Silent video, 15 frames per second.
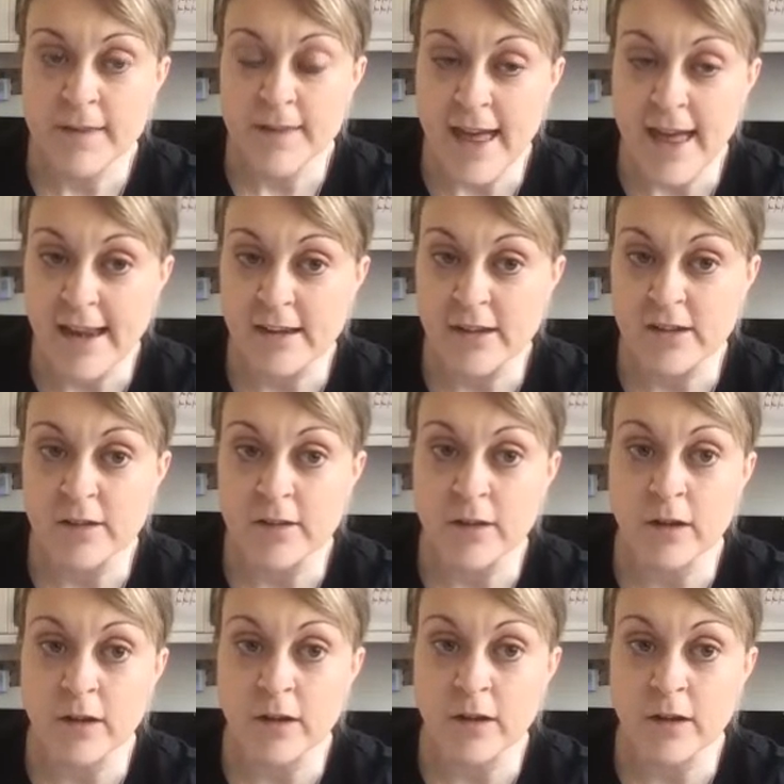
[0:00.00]
Then she's
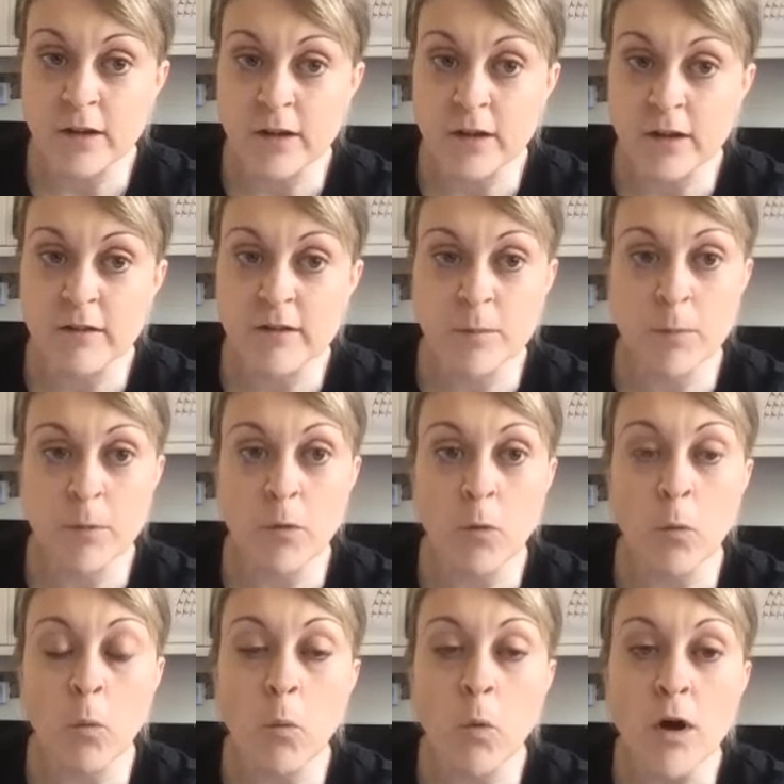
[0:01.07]
going to
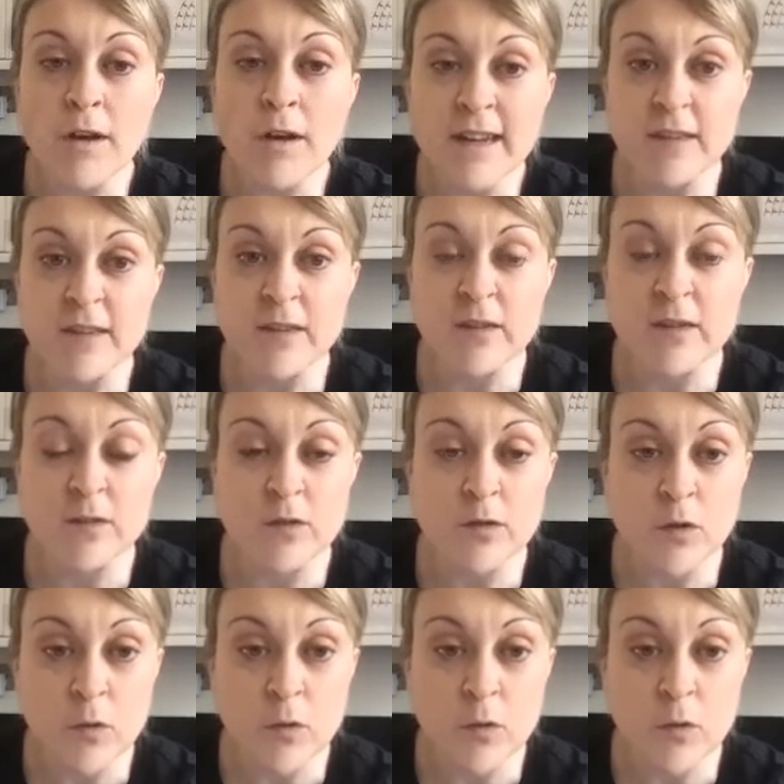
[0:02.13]
pull one knee to a